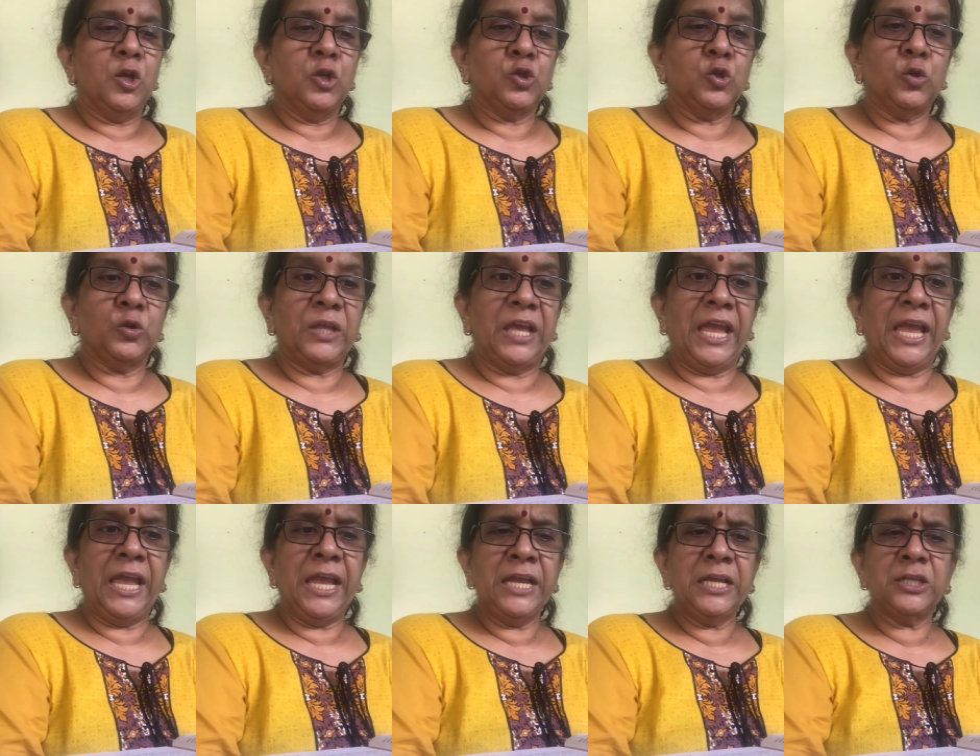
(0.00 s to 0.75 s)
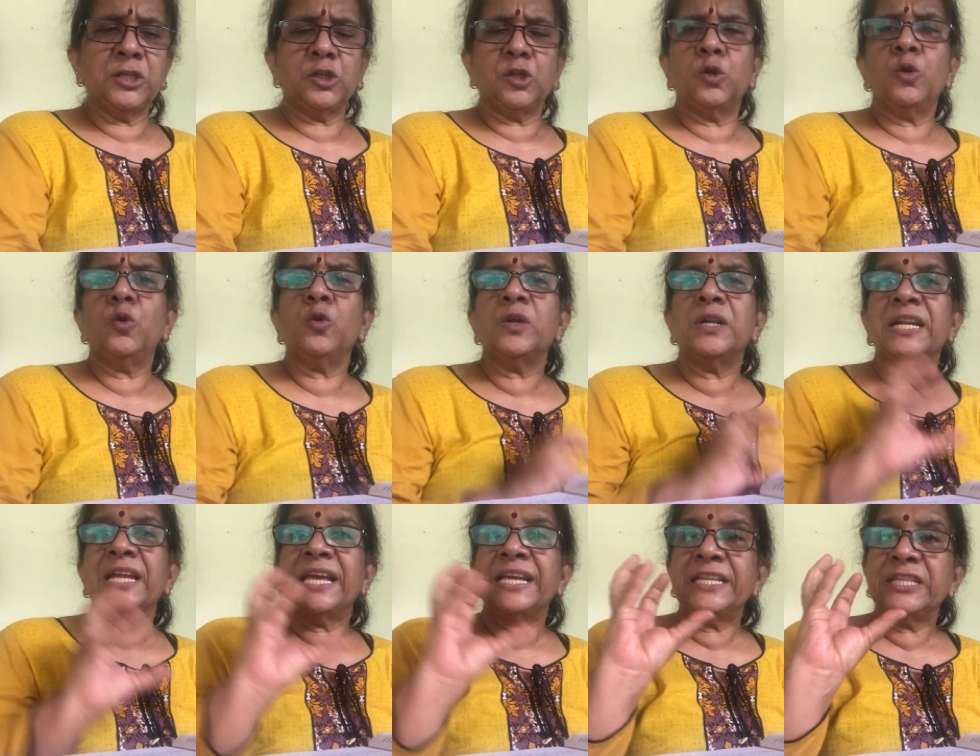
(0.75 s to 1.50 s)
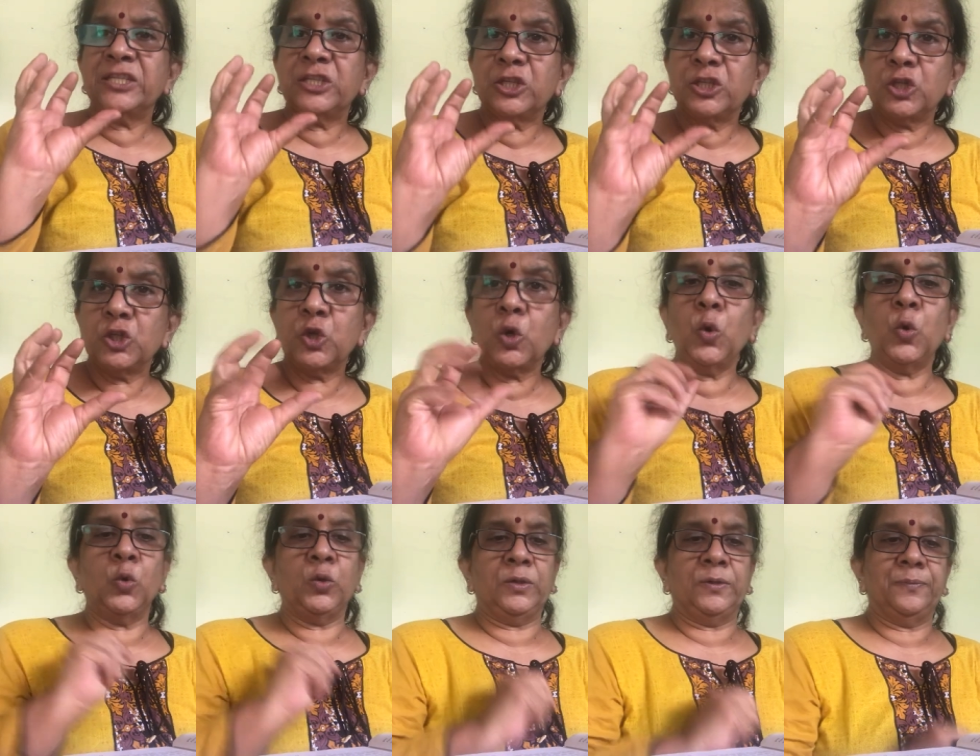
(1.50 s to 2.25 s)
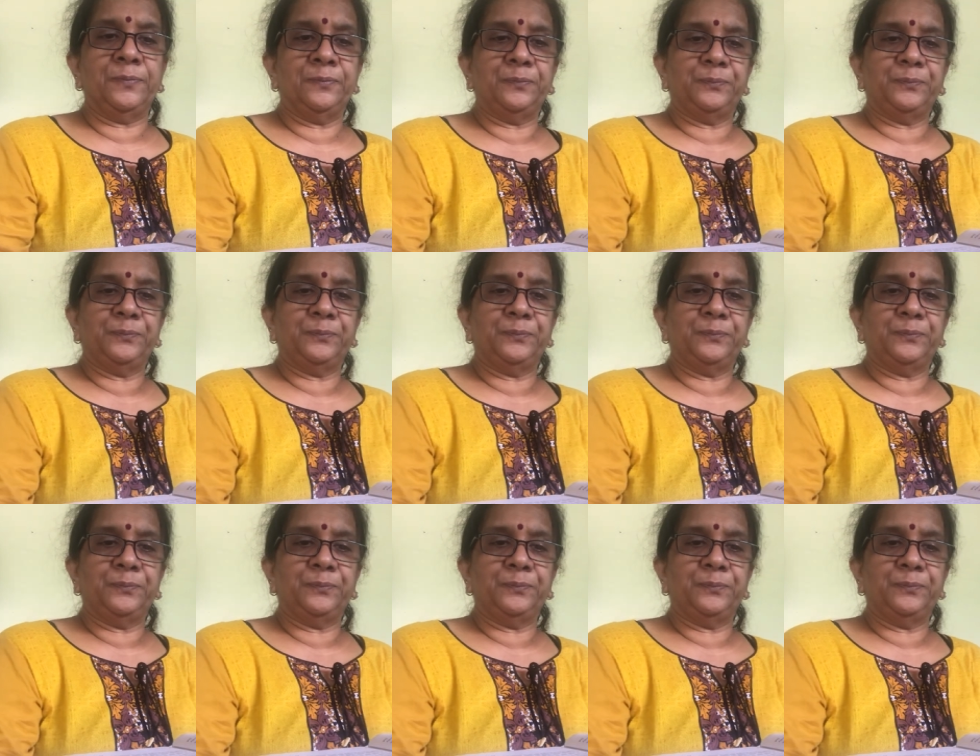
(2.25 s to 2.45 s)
So the eggs look like stone.